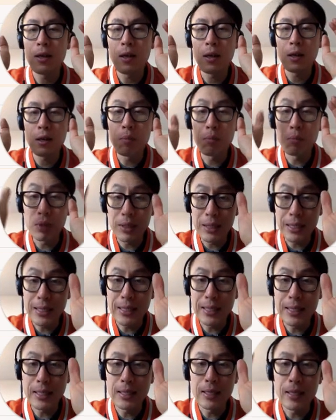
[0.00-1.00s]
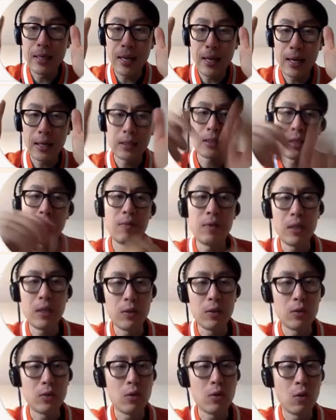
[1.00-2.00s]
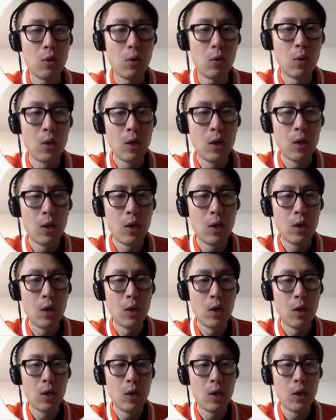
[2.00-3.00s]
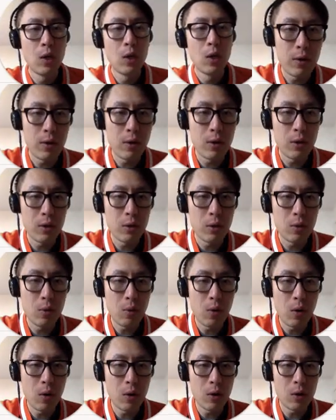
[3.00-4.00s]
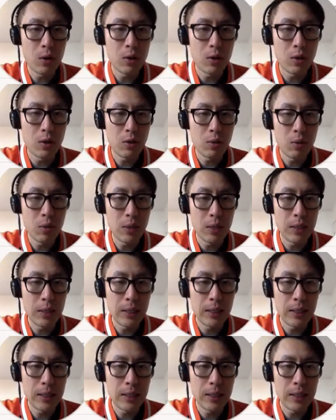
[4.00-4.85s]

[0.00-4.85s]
completed activity. So, whether you are doing,